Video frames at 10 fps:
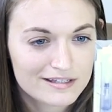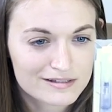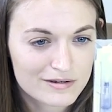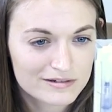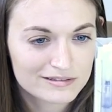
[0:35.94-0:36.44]
It's
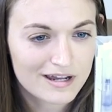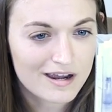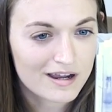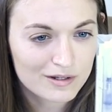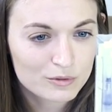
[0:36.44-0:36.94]
called
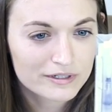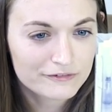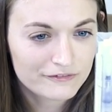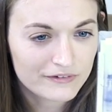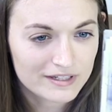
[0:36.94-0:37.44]
Aqua
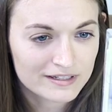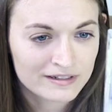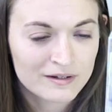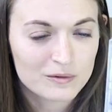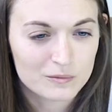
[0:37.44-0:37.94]

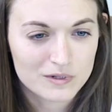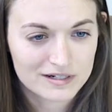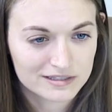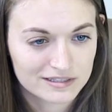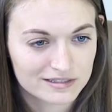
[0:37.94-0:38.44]
Fan
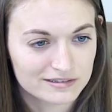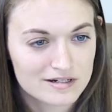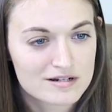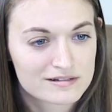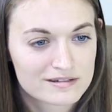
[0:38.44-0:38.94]

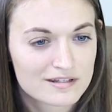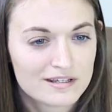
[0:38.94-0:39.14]
Watercolors.